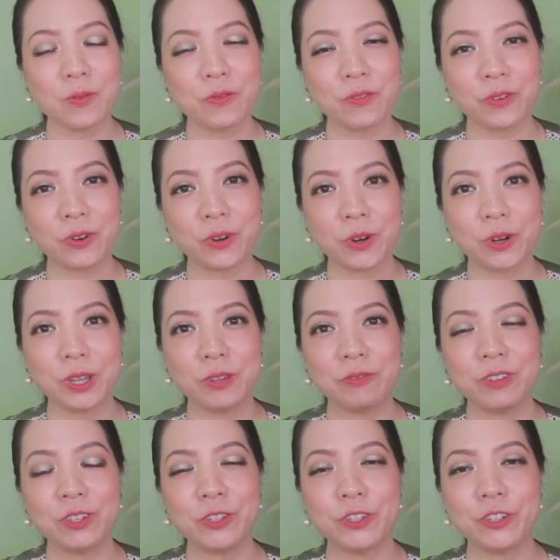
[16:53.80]
overall,
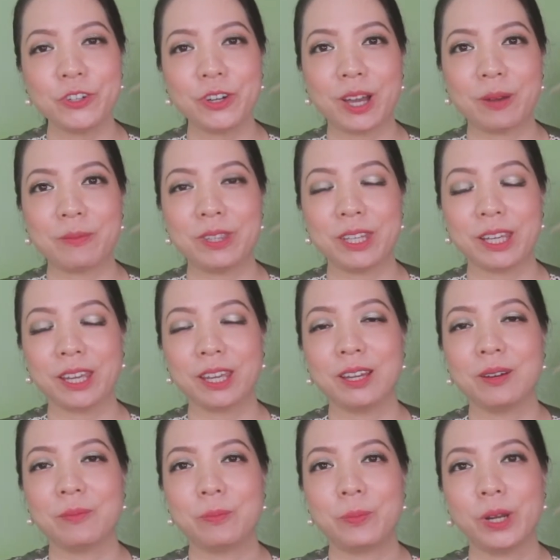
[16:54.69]
even though I'm
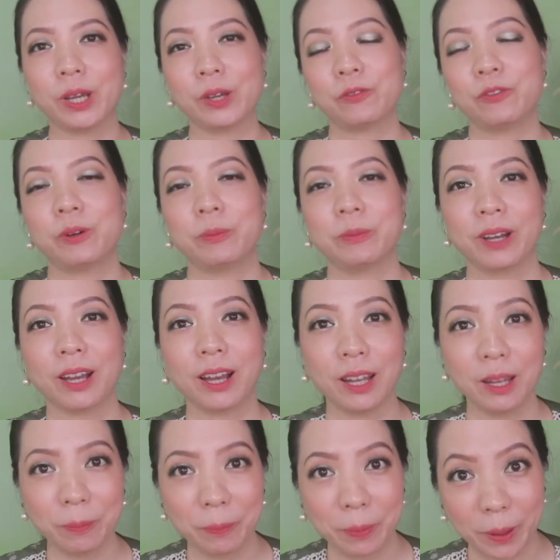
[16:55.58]
taking a break from
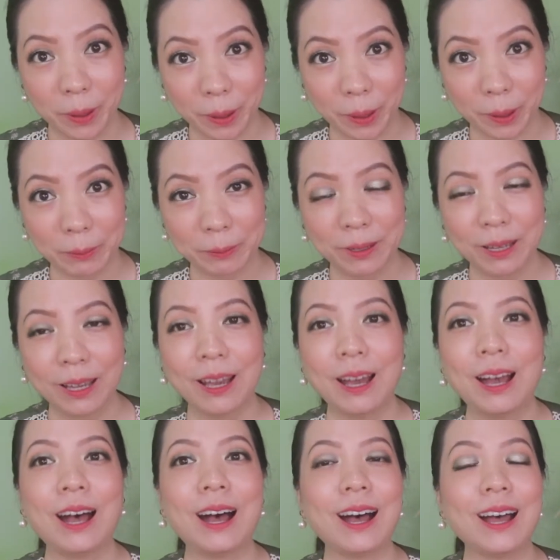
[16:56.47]
Colourpop,
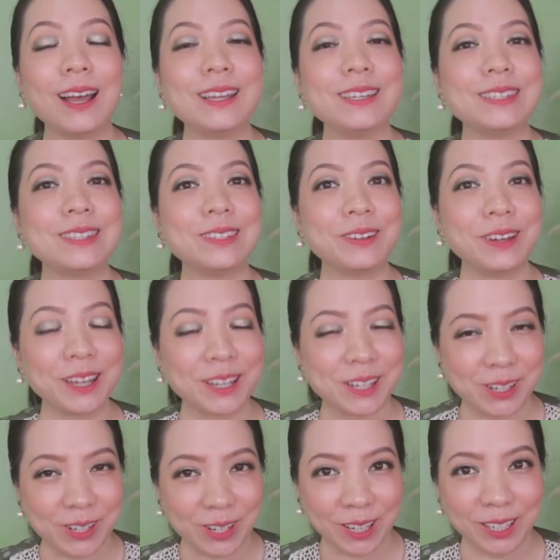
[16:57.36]
I still
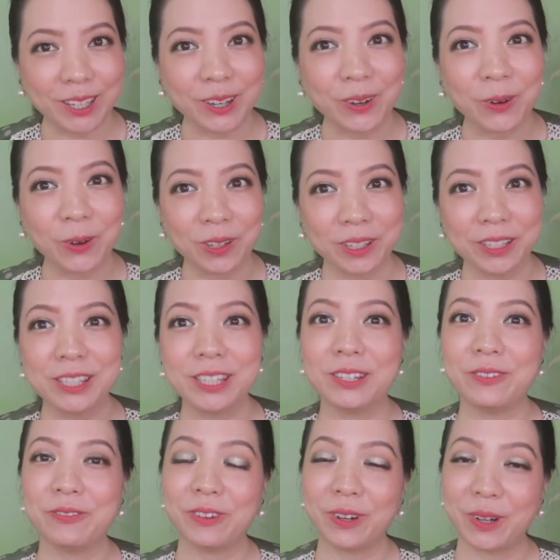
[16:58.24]
enjoy their
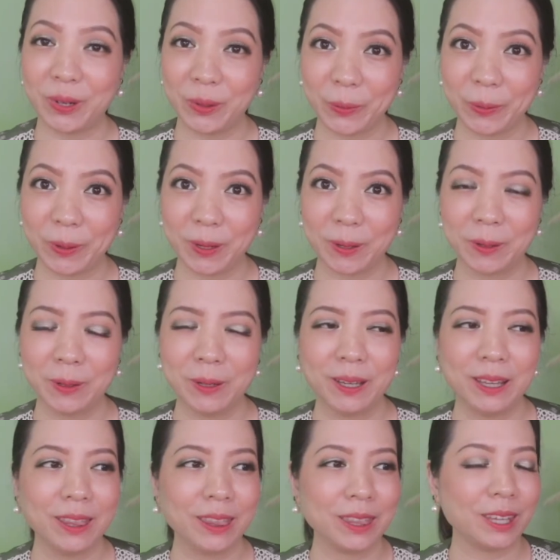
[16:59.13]
quality very well.
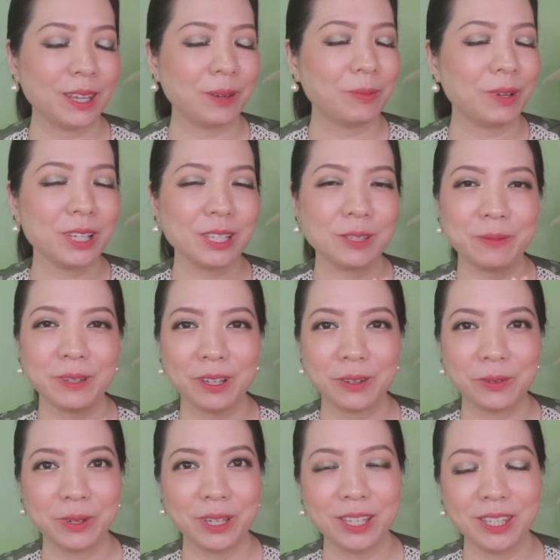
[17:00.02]
There must be
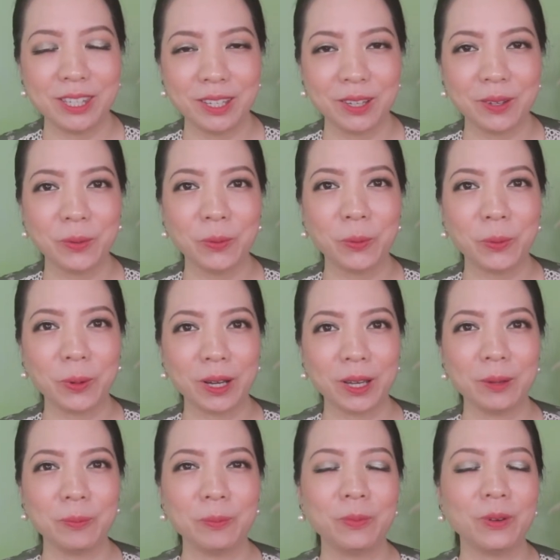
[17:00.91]
a reason
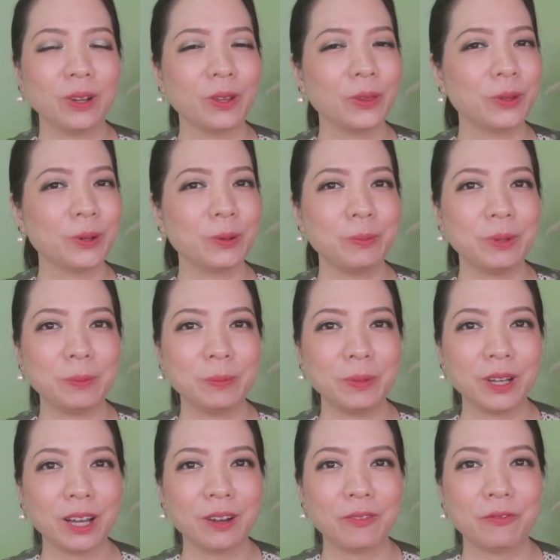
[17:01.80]
why, although
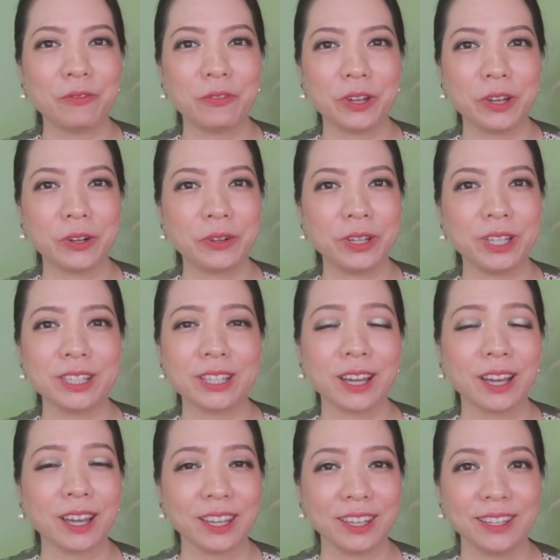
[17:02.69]
people are very
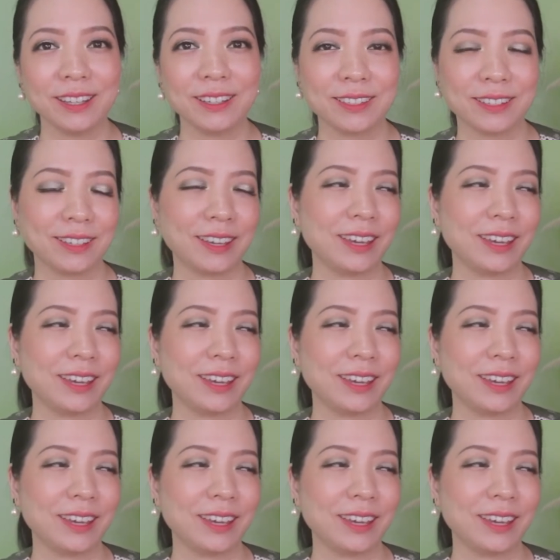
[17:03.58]
tired